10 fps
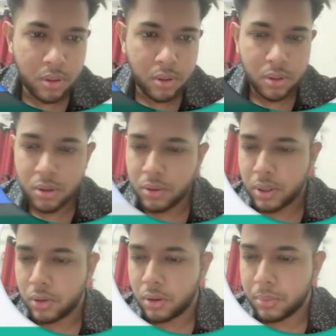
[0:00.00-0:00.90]
All right,
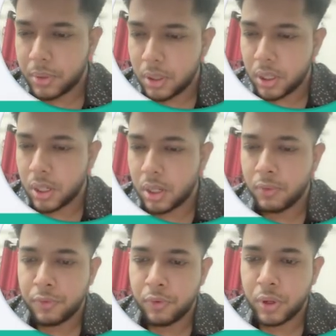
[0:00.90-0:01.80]
copy. In a level
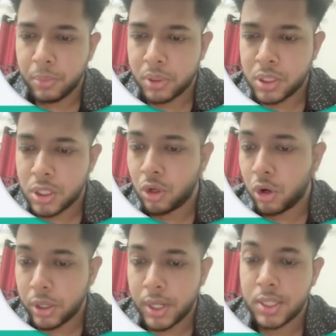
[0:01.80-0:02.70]
4 emergency,
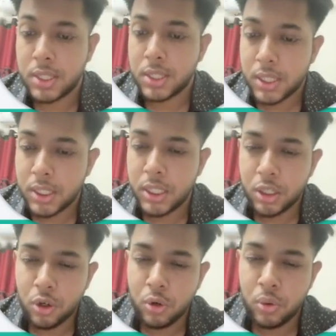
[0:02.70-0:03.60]
contact
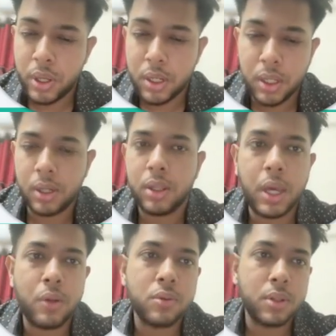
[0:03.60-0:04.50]
CTO and legal
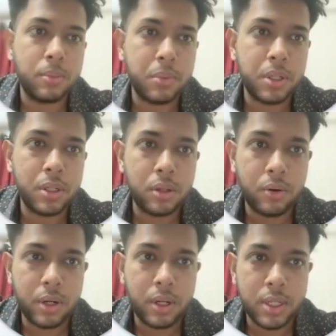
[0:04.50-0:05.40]
counsel immediately. All
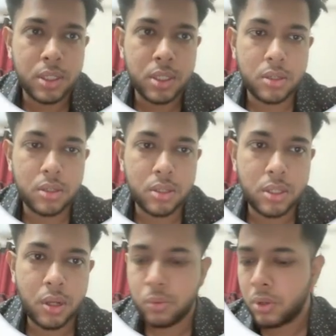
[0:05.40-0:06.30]
right, let's search
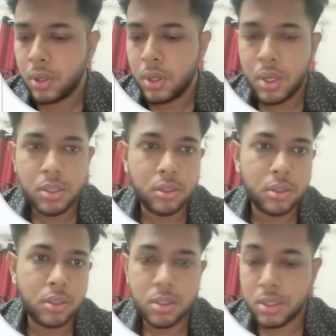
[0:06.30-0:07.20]

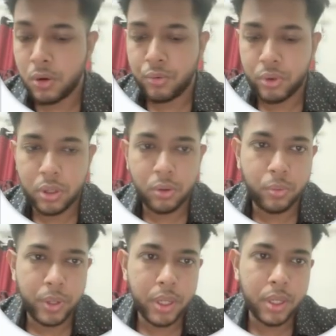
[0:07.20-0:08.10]
this out real
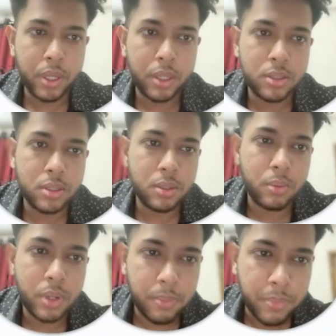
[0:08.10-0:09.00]
quick and see what
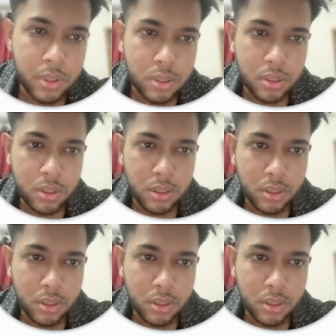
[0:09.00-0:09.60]
happens.